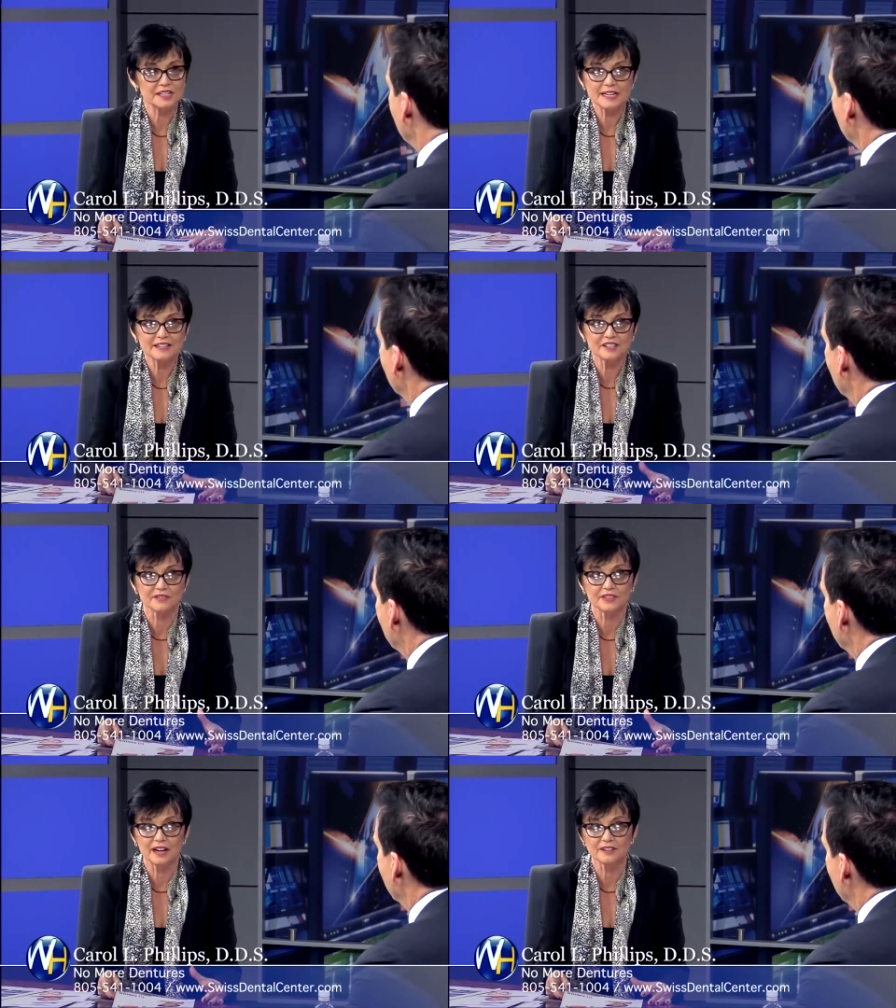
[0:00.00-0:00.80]
tens
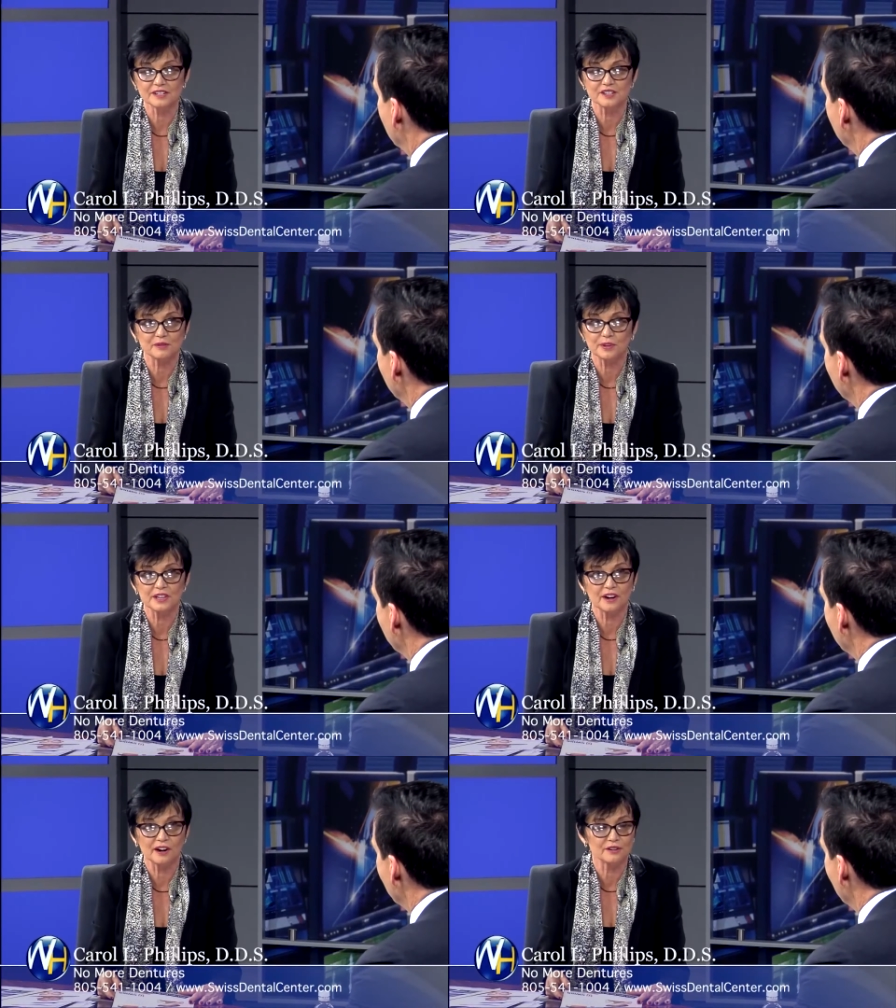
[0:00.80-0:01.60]
of thousands
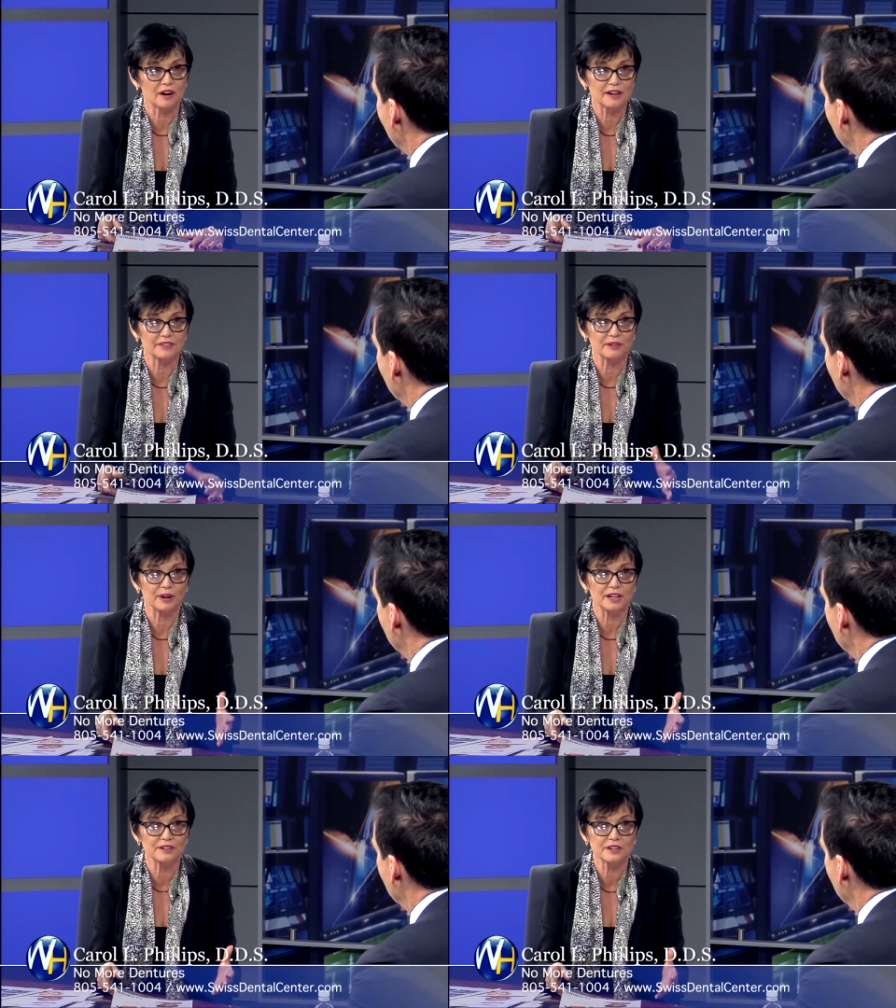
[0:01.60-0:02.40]
within our driving
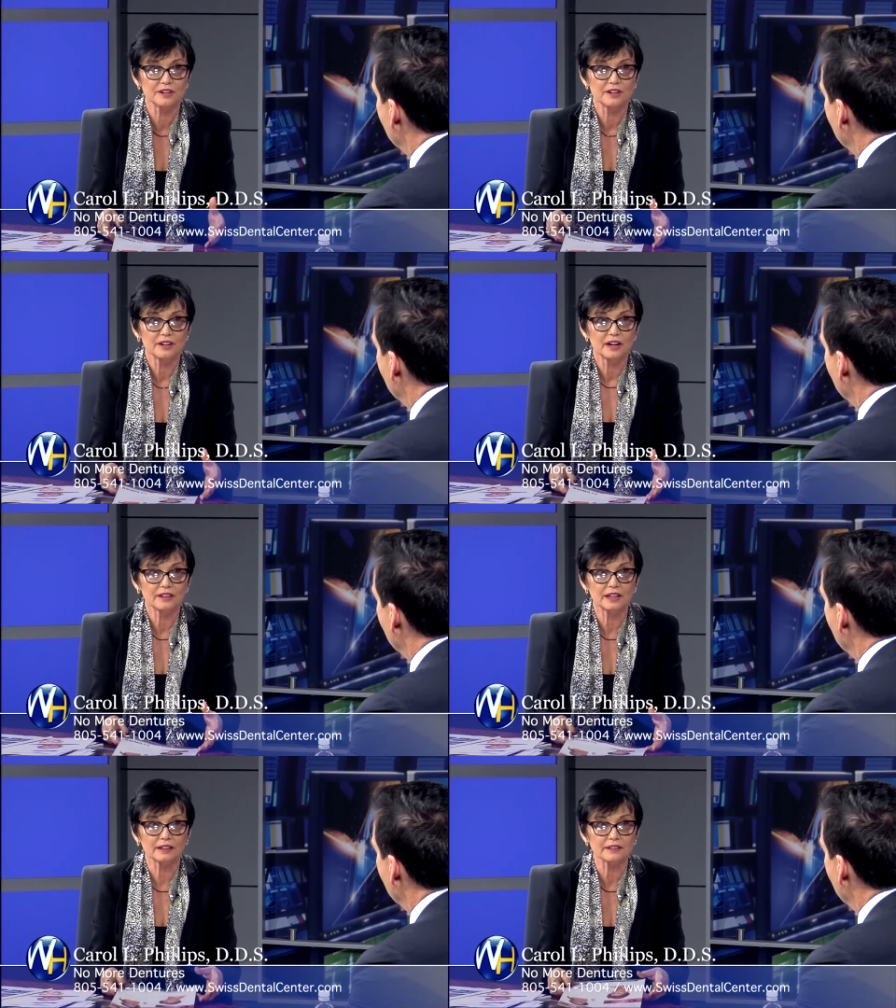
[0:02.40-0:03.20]
range
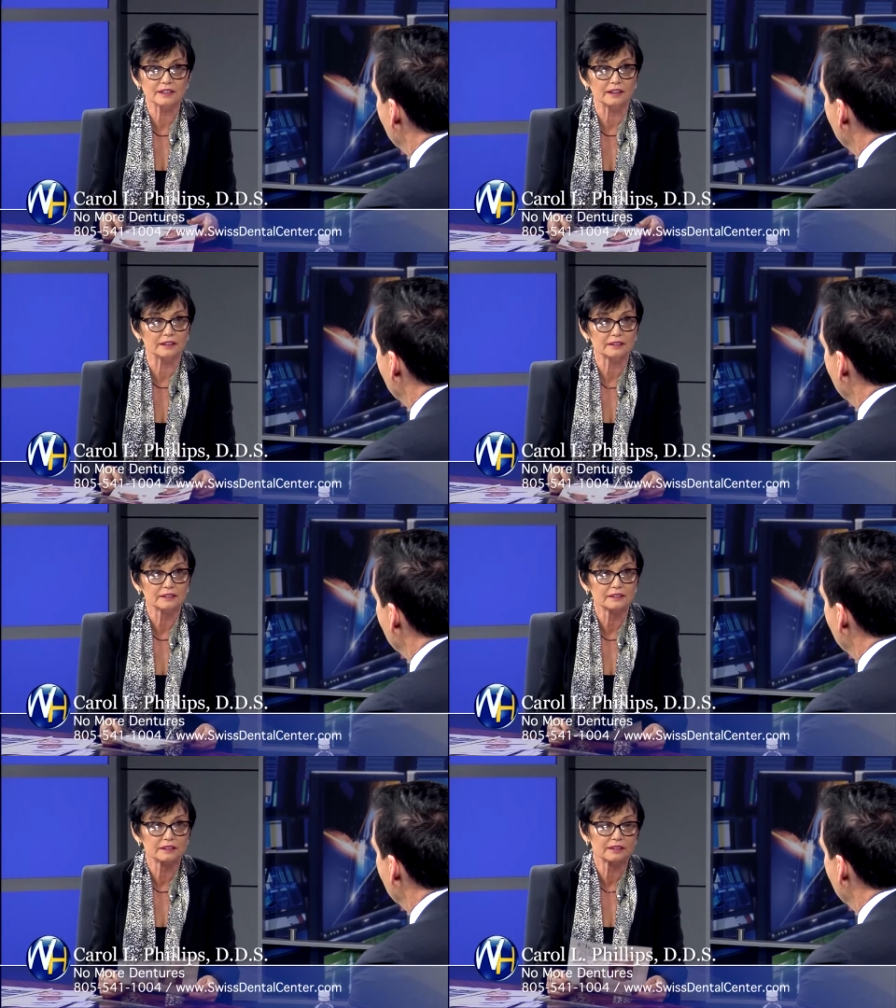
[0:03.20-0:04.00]
that uh,
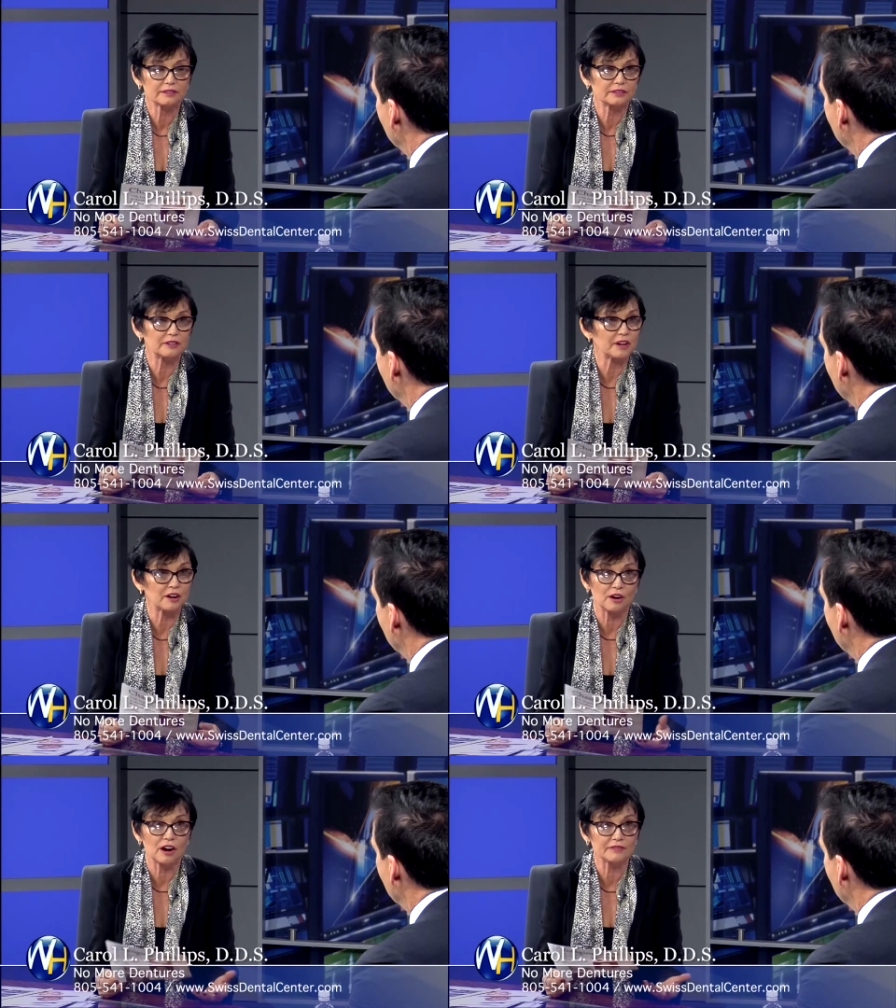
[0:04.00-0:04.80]
of
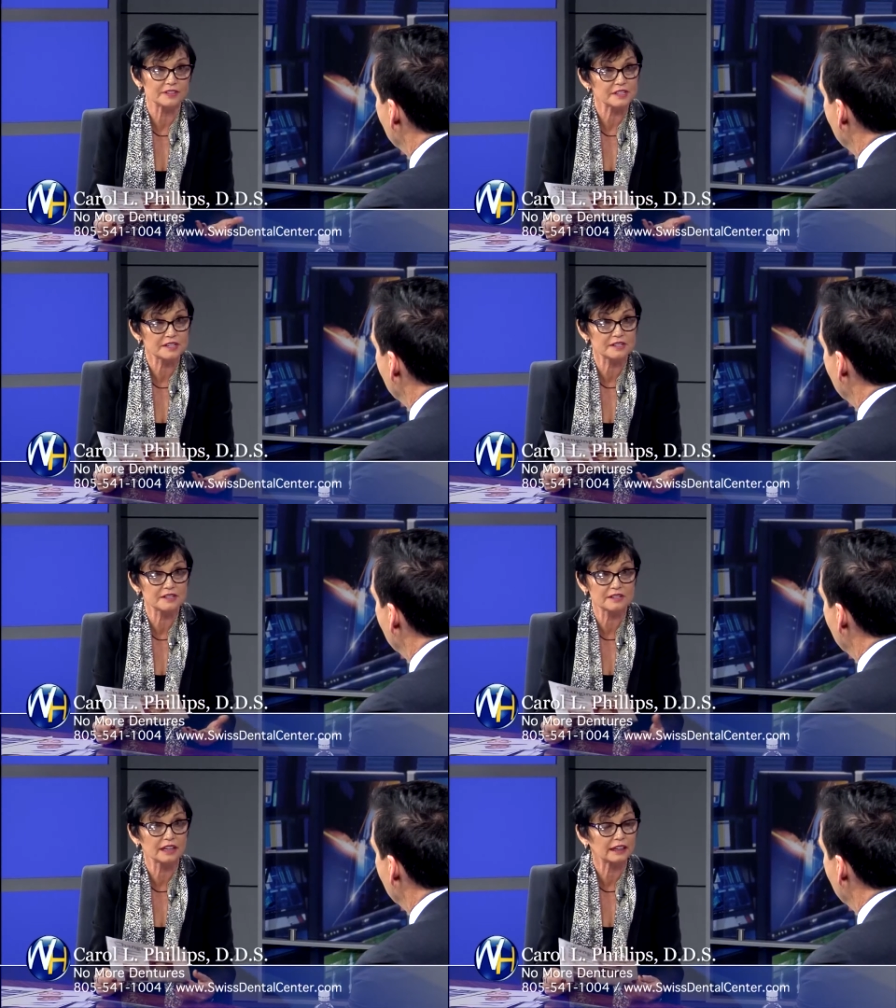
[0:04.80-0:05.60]
our
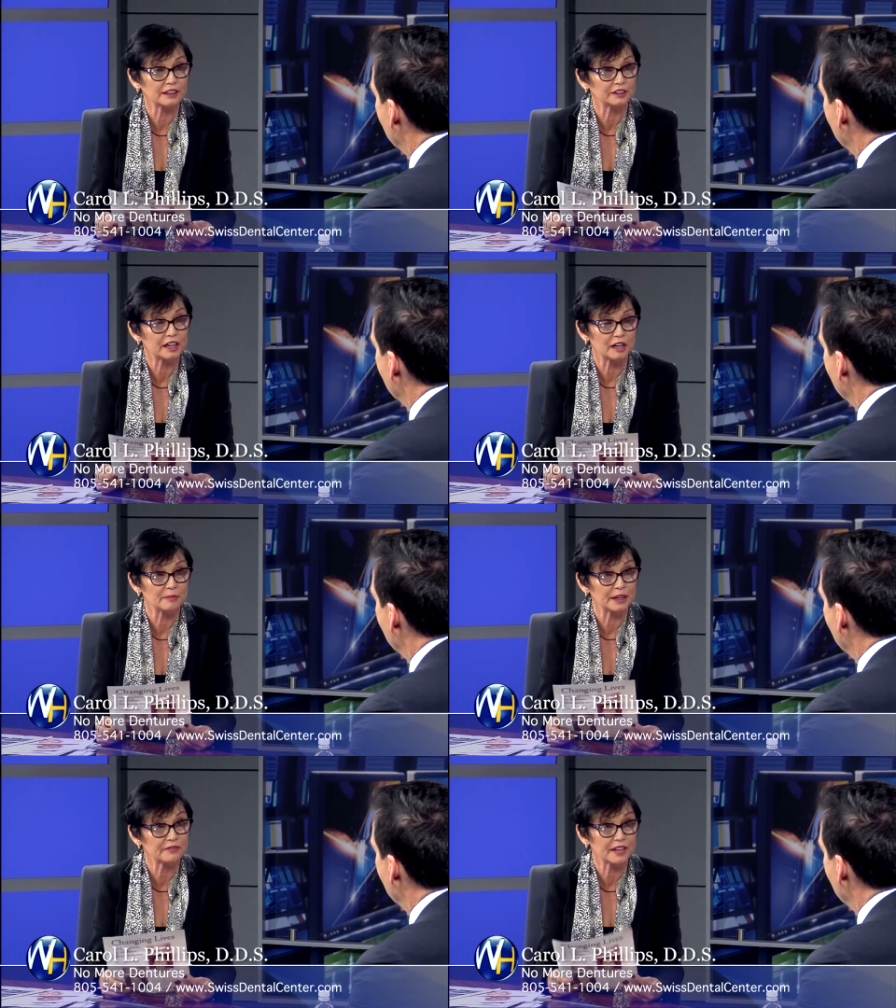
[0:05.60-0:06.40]
office that can
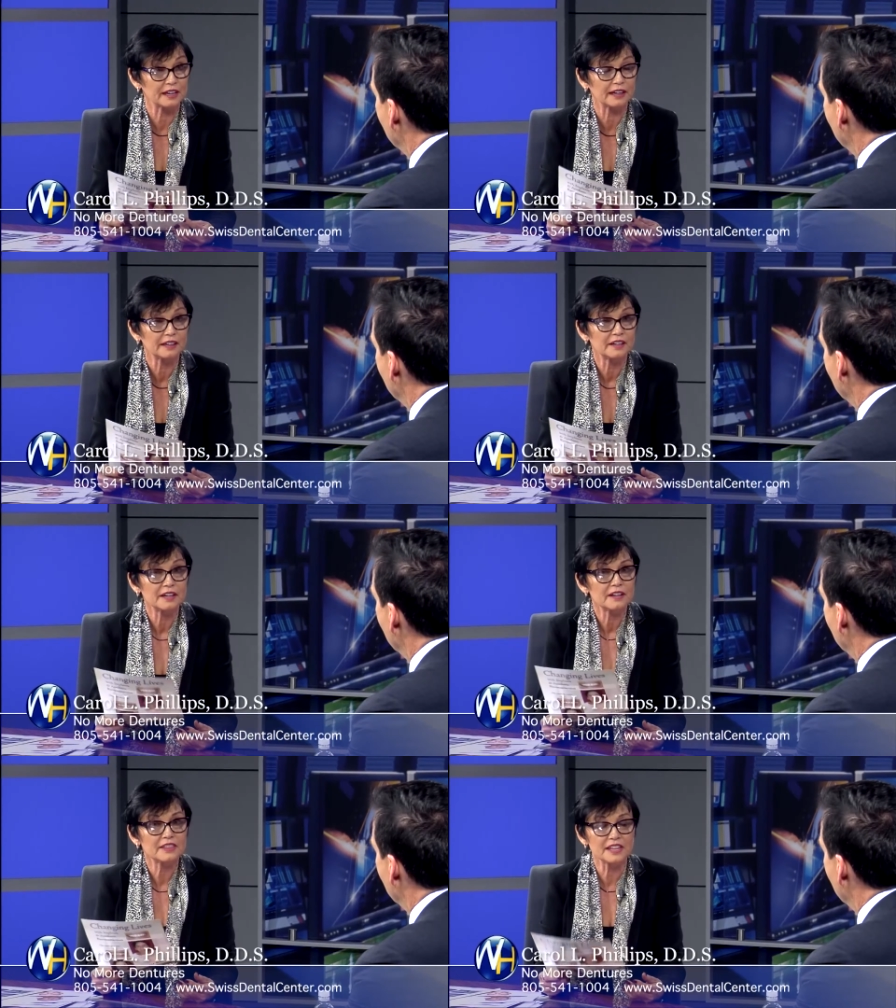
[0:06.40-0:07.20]
come, and if they
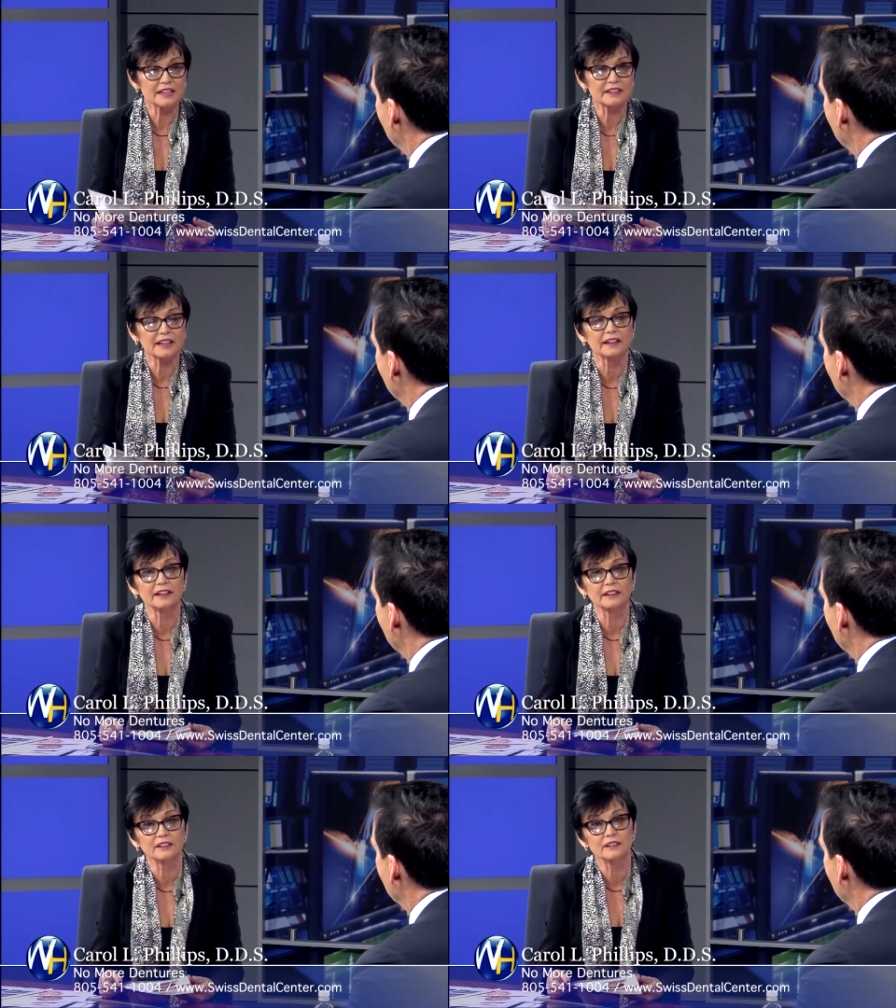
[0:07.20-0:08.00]
think
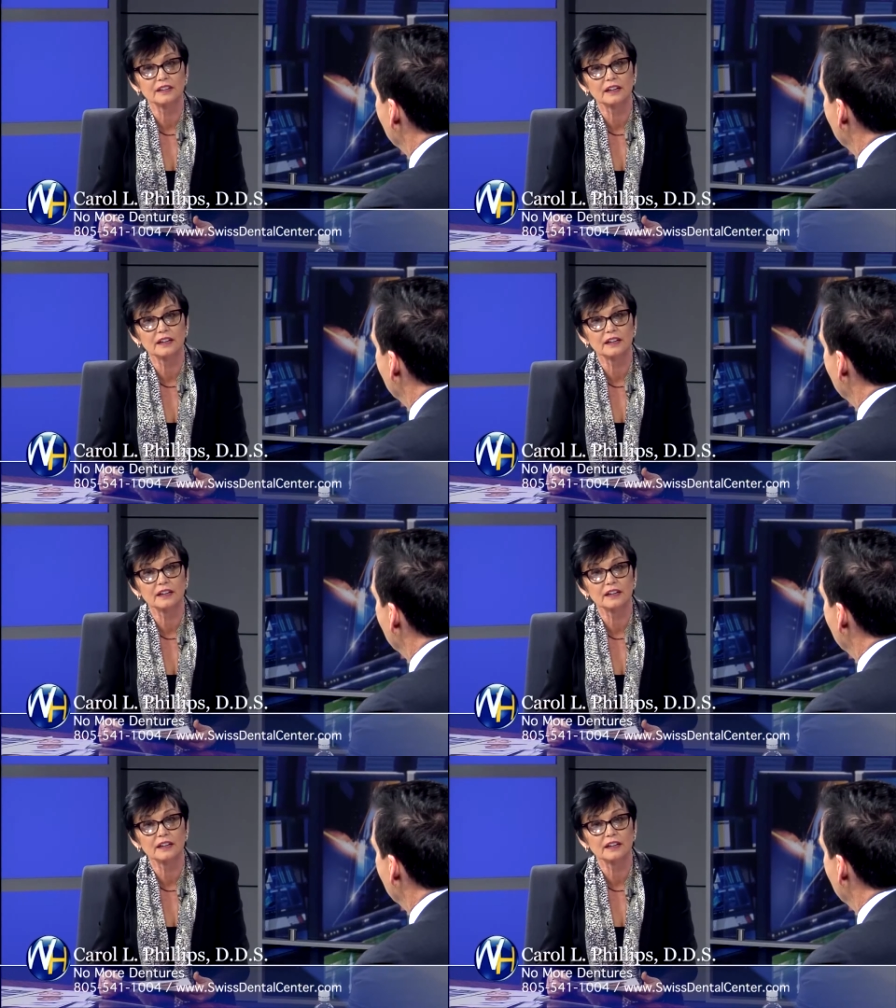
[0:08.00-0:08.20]
they